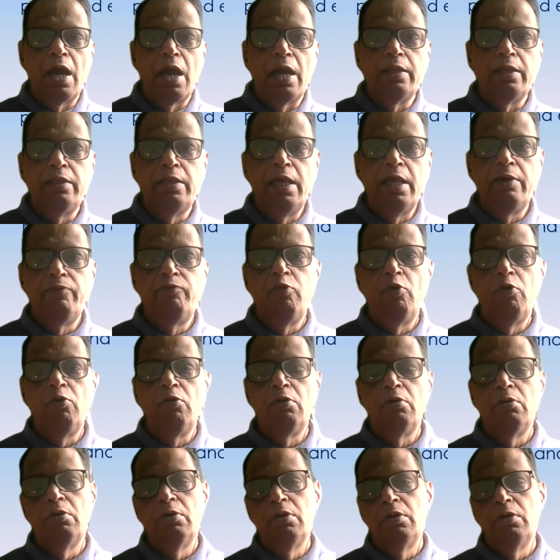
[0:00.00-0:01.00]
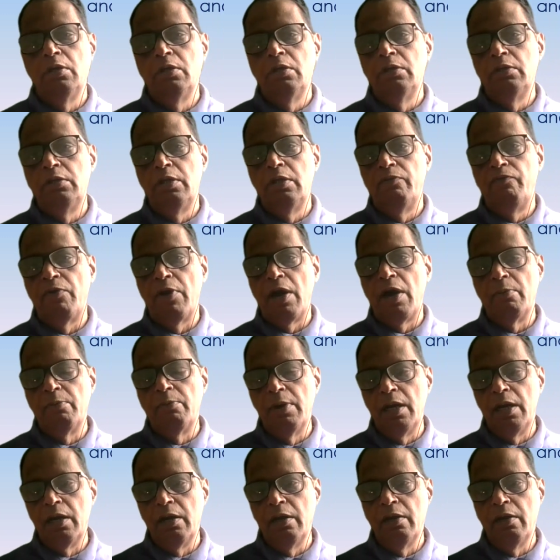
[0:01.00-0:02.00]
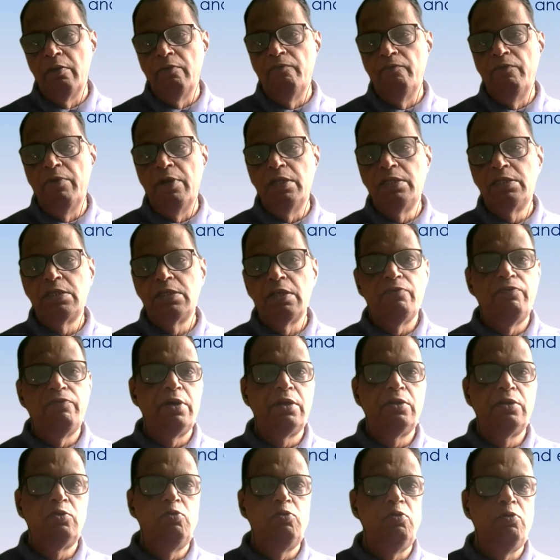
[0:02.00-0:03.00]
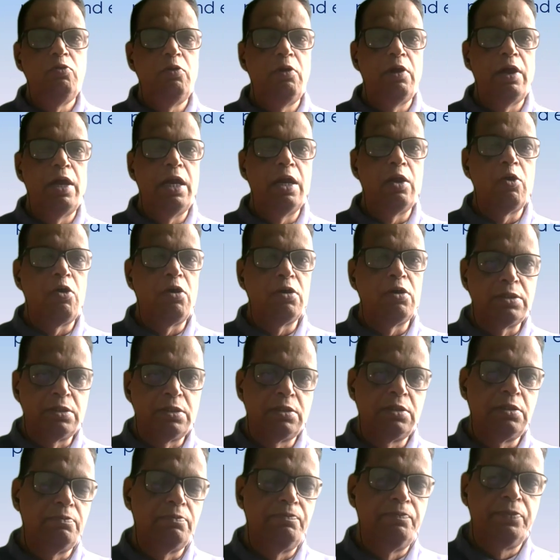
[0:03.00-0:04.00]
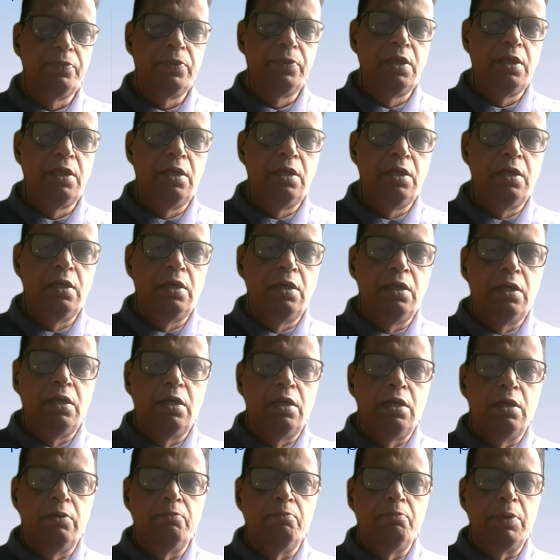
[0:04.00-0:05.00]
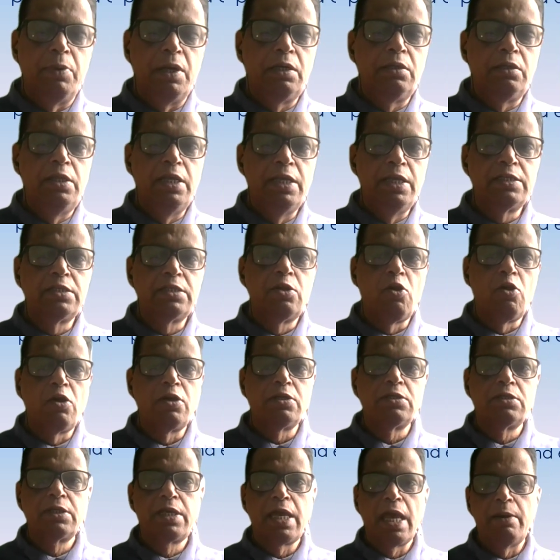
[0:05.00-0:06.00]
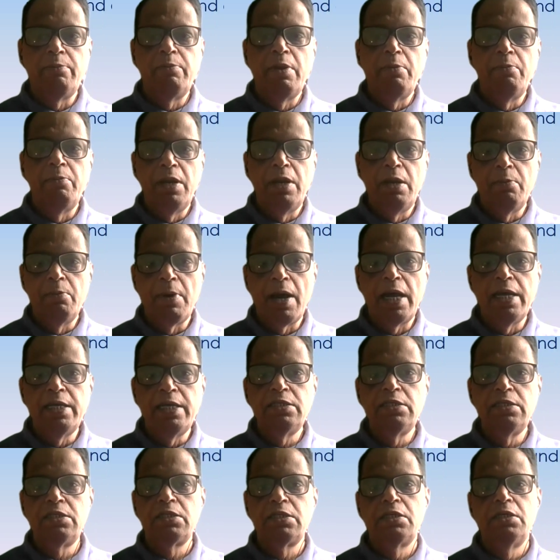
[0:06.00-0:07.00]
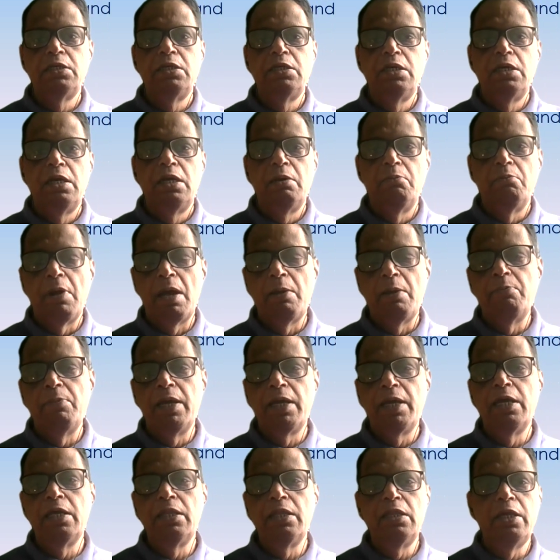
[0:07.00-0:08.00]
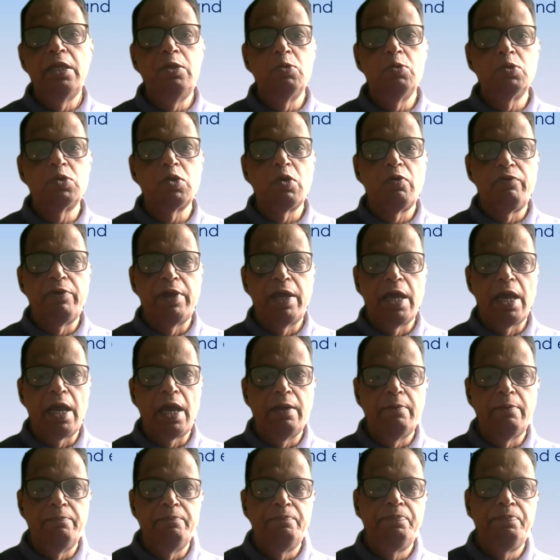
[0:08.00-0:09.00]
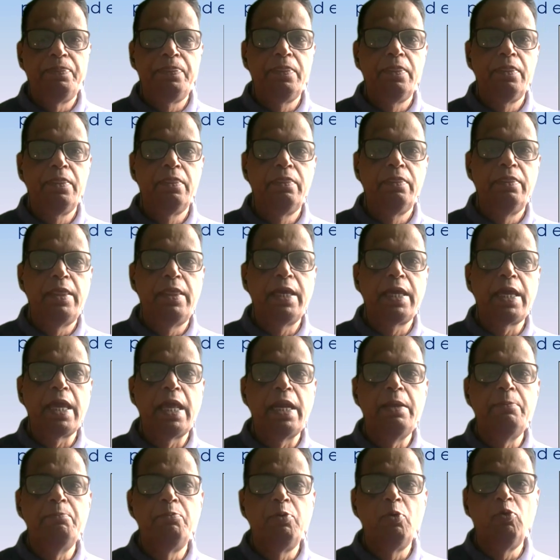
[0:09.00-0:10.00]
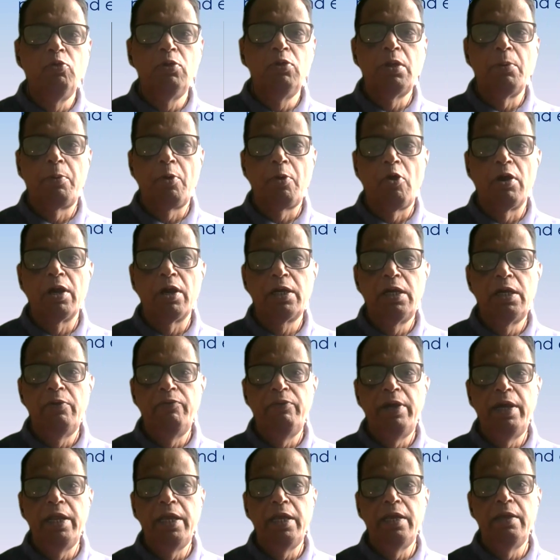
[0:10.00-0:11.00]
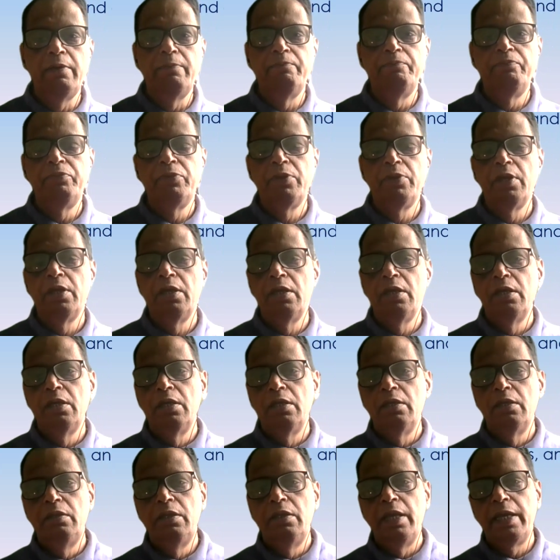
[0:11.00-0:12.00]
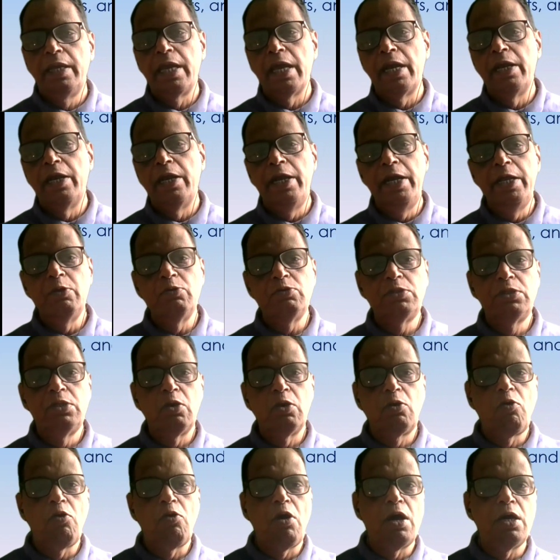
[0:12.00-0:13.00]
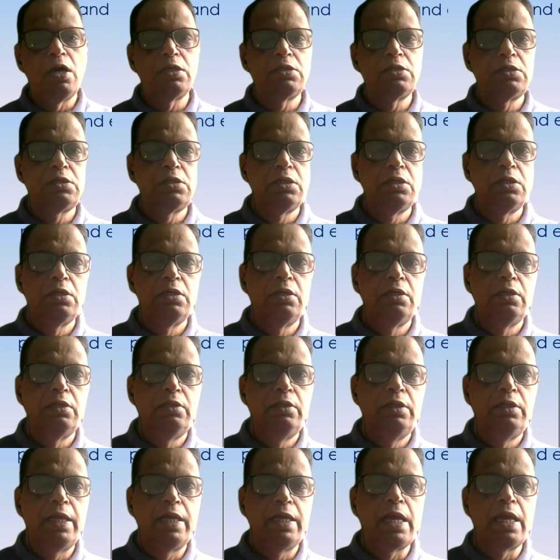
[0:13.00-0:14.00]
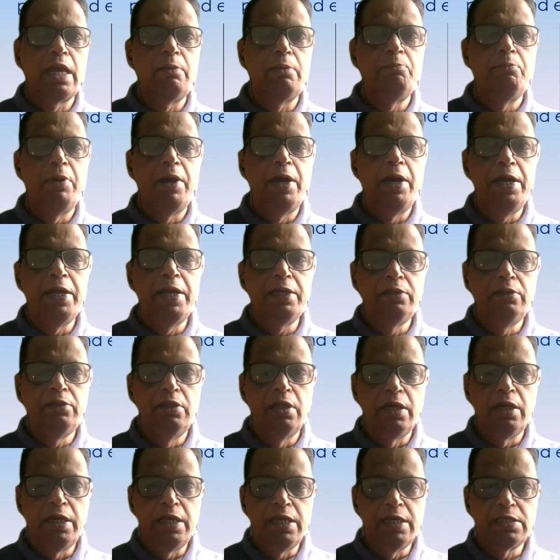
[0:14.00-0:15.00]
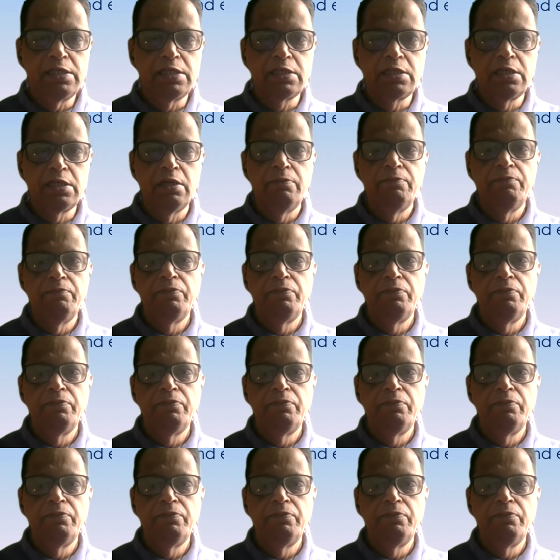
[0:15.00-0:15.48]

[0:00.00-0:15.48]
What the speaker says: and therefore the farmer will suffer through a loss. But this loss can be minimized by making the use of AI. They can improve the productivity, they can reduce the cost, they can predict the risk,